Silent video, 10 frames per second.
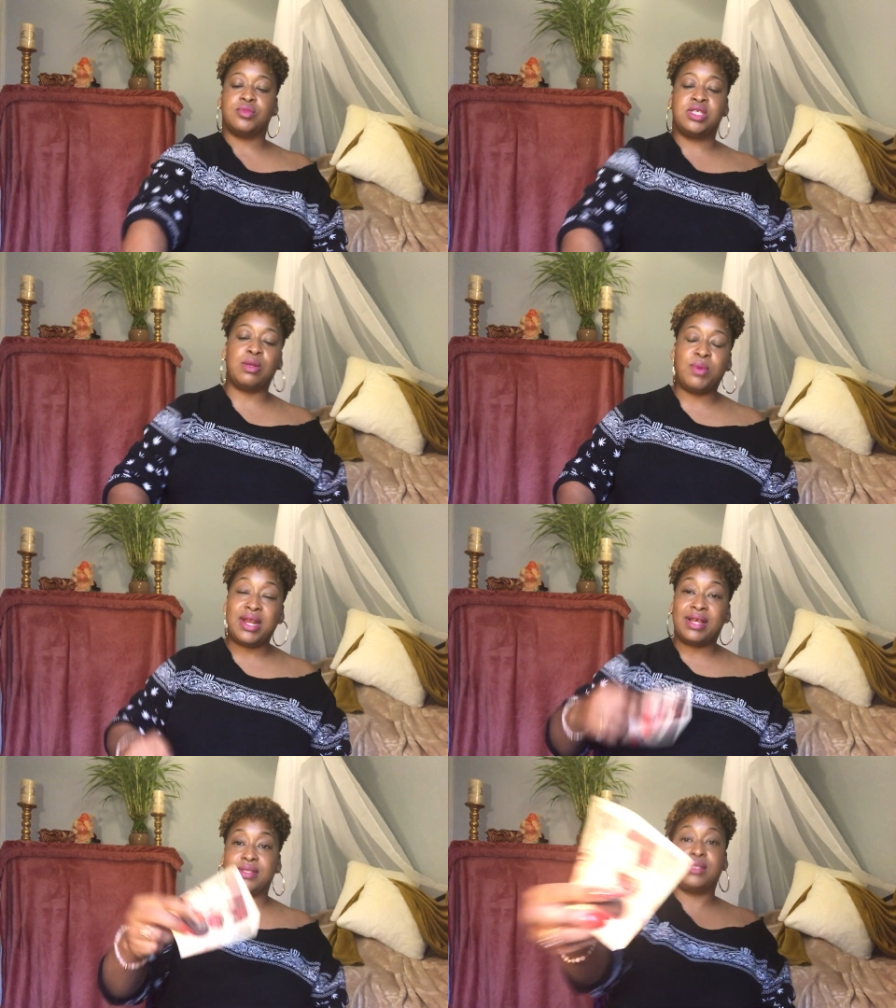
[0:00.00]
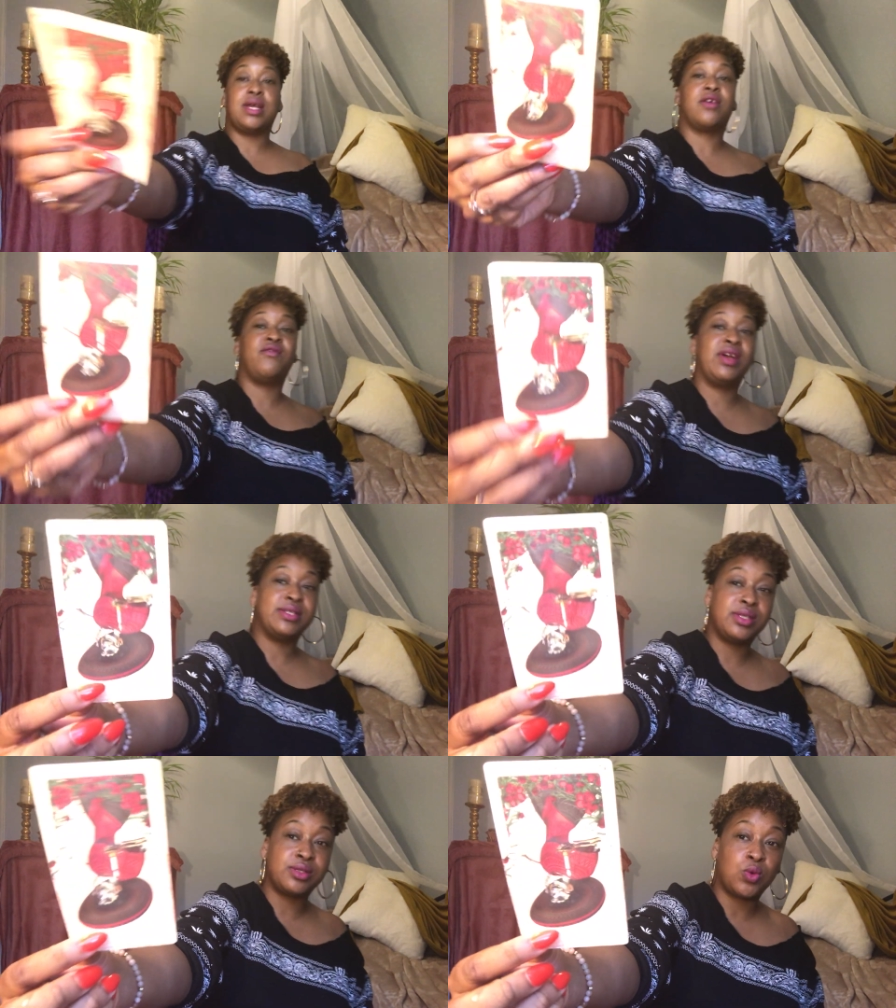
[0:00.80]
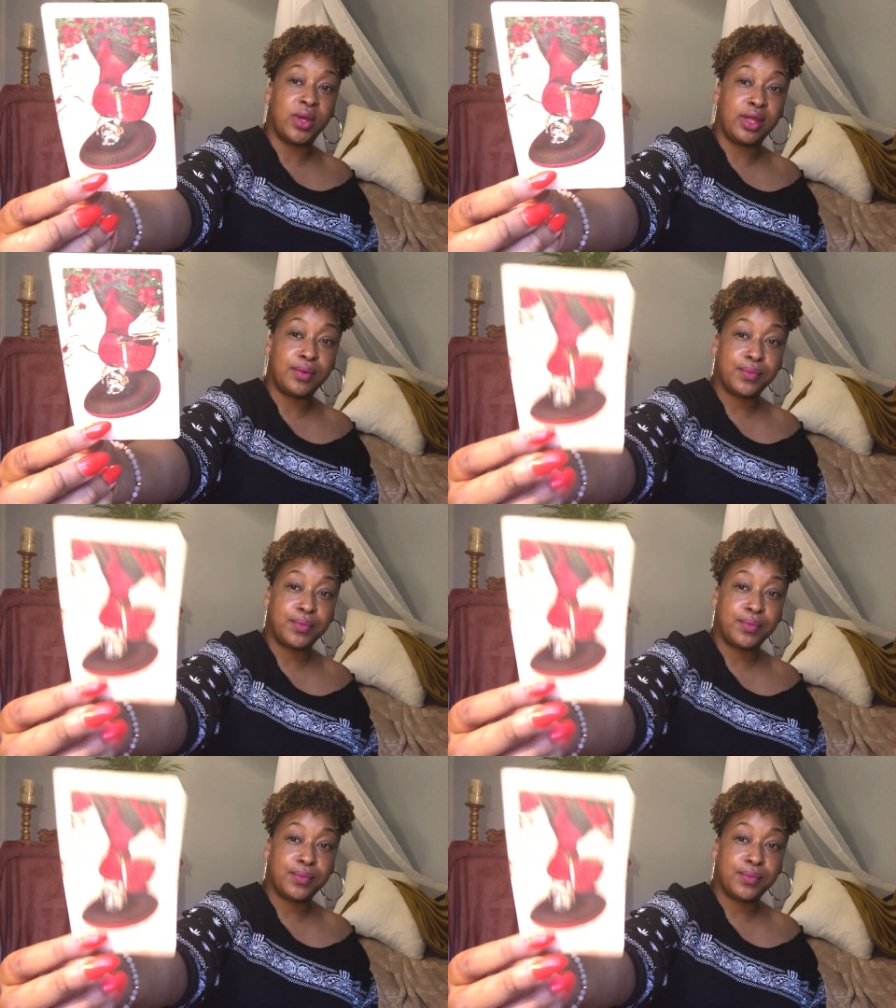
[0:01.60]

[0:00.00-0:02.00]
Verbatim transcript: Someone has to sacrifice this queen